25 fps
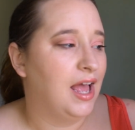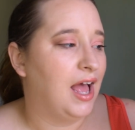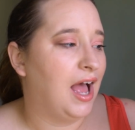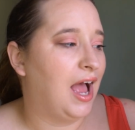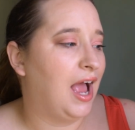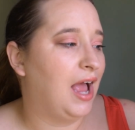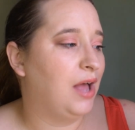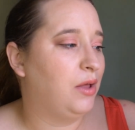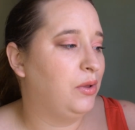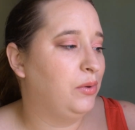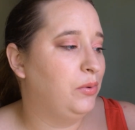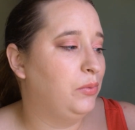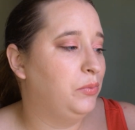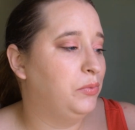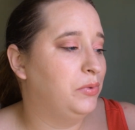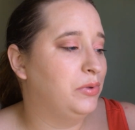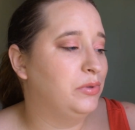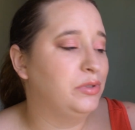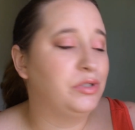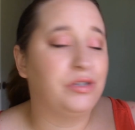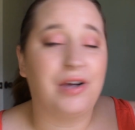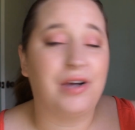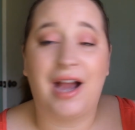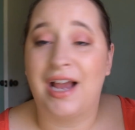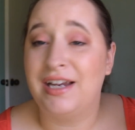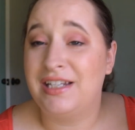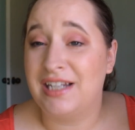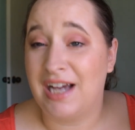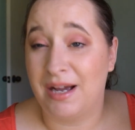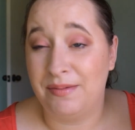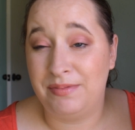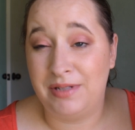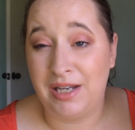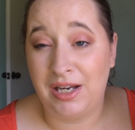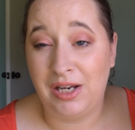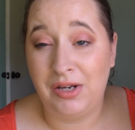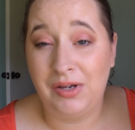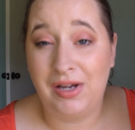We'll try to
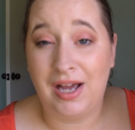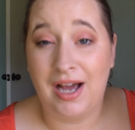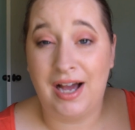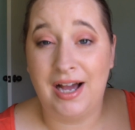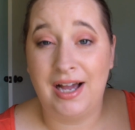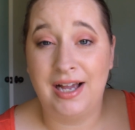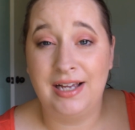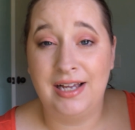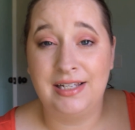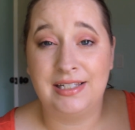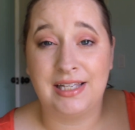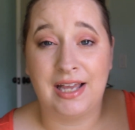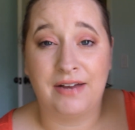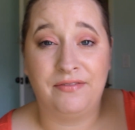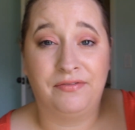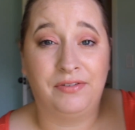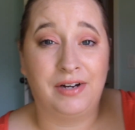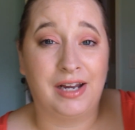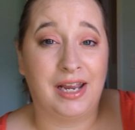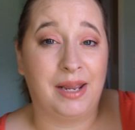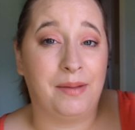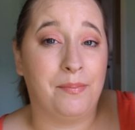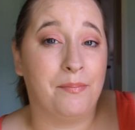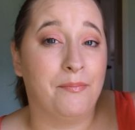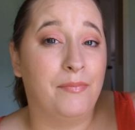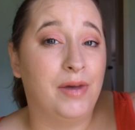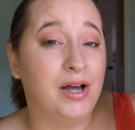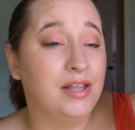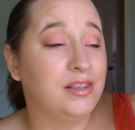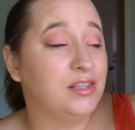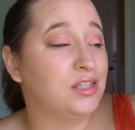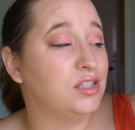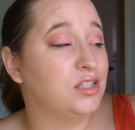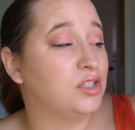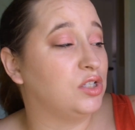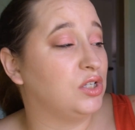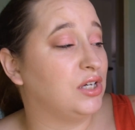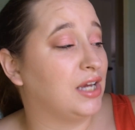update you guys every
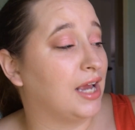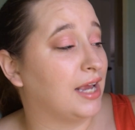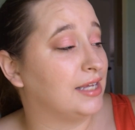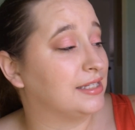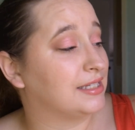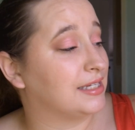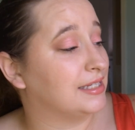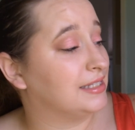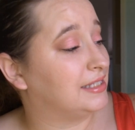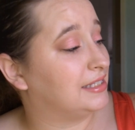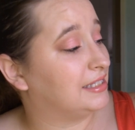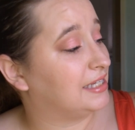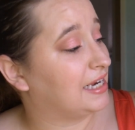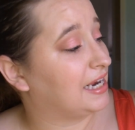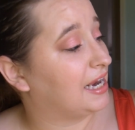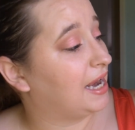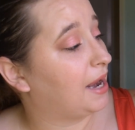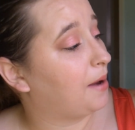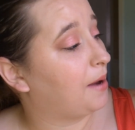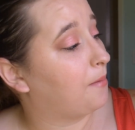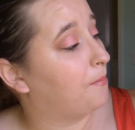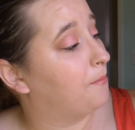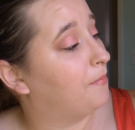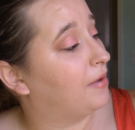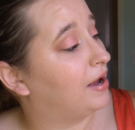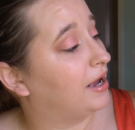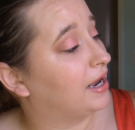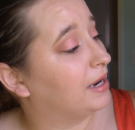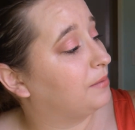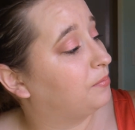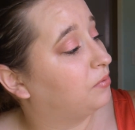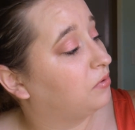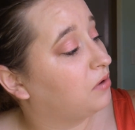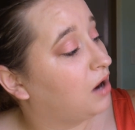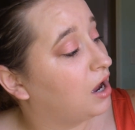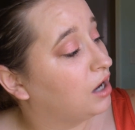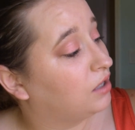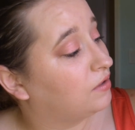month so you guys can see my
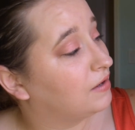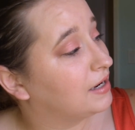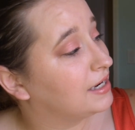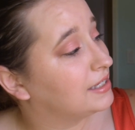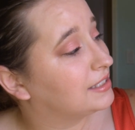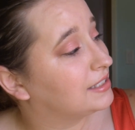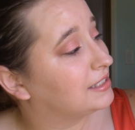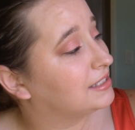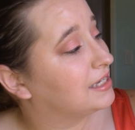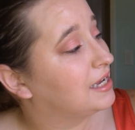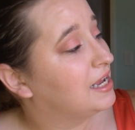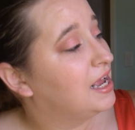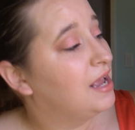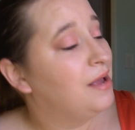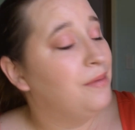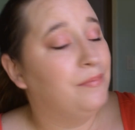progress.